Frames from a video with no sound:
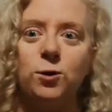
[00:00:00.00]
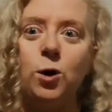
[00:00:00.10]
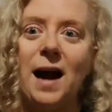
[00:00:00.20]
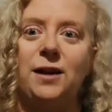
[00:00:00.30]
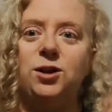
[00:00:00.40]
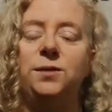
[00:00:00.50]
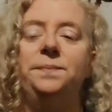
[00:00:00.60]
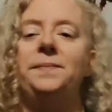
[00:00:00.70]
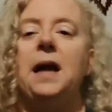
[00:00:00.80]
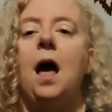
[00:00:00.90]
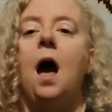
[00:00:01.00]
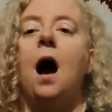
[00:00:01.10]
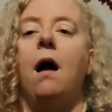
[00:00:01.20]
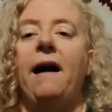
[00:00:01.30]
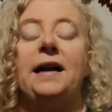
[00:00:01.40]
Gratitude.
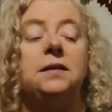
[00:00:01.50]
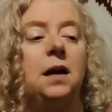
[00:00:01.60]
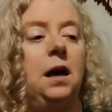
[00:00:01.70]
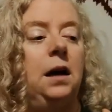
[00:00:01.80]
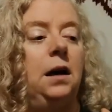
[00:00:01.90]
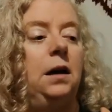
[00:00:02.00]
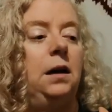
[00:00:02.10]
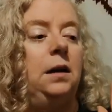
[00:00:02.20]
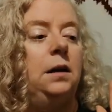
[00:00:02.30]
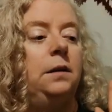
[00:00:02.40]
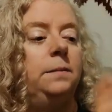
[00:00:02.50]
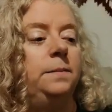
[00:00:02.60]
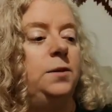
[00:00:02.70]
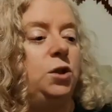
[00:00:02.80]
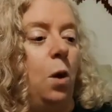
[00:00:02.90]
All right.
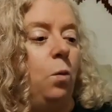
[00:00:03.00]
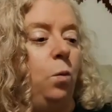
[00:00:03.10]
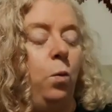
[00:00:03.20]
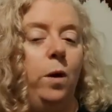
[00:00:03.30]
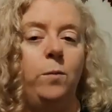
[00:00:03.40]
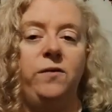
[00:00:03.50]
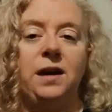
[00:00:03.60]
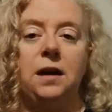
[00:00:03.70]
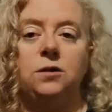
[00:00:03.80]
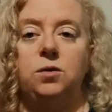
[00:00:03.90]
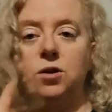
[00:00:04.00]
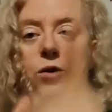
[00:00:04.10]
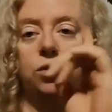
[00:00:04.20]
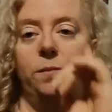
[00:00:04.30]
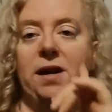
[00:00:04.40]
Um, so we're moving into the
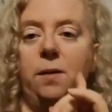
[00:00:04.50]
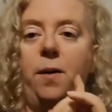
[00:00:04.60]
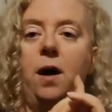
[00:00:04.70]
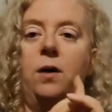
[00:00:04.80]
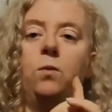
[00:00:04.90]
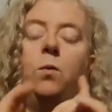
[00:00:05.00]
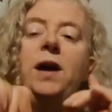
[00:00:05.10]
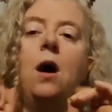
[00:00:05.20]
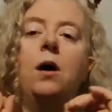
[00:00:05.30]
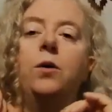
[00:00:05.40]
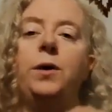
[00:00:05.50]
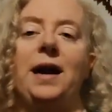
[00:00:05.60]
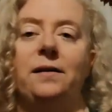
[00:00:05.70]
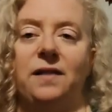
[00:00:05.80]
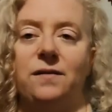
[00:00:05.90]
social media part. We are
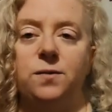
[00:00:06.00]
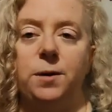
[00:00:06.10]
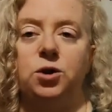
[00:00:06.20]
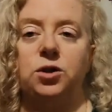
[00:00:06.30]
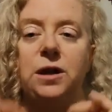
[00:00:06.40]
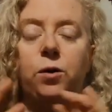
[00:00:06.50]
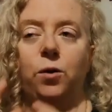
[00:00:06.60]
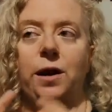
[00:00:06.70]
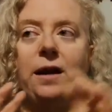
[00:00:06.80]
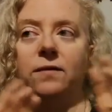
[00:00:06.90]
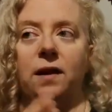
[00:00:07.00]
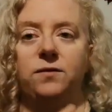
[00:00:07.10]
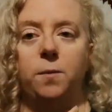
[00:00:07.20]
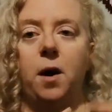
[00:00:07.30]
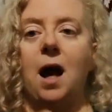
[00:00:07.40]
Creative Life Spiritual Center, Creative Life
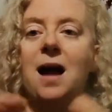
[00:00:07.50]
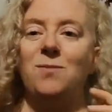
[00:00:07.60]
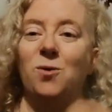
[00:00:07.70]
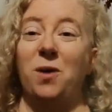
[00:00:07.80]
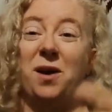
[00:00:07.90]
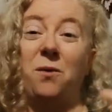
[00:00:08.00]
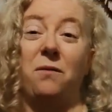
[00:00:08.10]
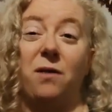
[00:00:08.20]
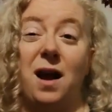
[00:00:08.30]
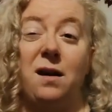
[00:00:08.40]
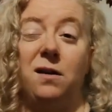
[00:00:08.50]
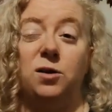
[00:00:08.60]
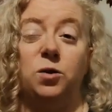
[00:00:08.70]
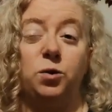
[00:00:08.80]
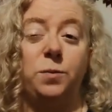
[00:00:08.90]
Spark. I'm the running Rev Ryan on the
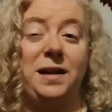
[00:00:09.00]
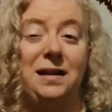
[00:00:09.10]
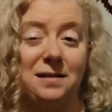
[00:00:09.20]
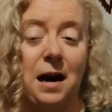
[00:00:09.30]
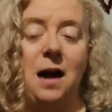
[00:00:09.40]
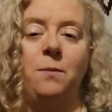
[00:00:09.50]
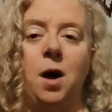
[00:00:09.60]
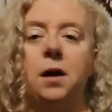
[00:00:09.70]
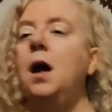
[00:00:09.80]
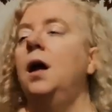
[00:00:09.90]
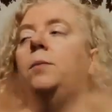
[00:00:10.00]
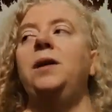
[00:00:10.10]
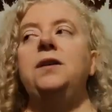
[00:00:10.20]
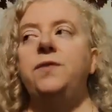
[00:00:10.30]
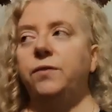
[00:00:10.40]
social medias that I am on.
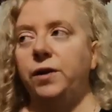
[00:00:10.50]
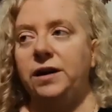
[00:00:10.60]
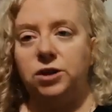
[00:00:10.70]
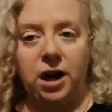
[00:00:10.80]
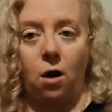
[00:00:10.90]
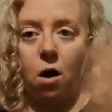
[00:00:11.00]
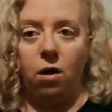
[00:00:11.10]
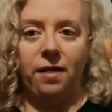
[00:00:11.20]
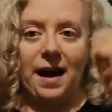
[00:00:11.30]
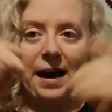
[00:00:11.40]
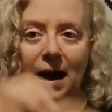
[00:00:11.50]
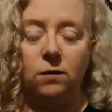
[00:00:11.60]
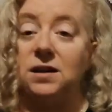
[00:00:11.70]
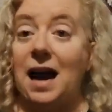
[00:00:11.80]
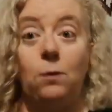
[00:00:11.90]
Please feel free to check all that
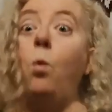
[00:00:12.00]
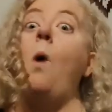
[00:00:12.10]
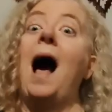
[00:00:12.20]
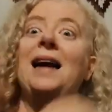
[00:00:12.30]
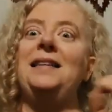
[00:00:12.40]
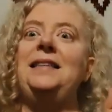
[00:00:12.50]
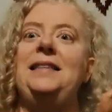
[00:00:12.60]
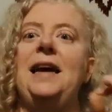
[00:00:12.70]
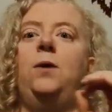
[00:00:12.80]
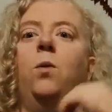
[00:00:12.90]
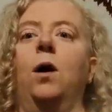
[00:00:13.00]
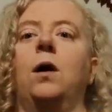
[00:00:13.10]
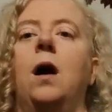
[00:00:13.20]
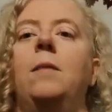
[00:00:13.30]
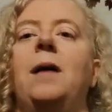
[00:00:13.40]
out. I I did work
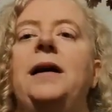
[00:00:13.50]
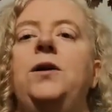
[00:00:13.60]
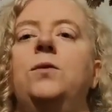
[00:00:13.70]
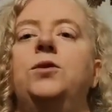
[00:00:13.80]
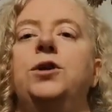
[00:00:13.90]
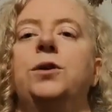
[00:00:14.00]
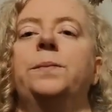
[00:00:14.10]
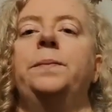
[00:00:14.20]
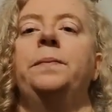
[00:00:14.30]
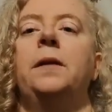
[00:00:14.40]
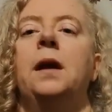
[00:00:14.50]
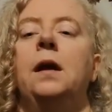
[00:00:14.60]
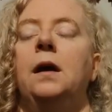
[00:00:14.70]
Surprise.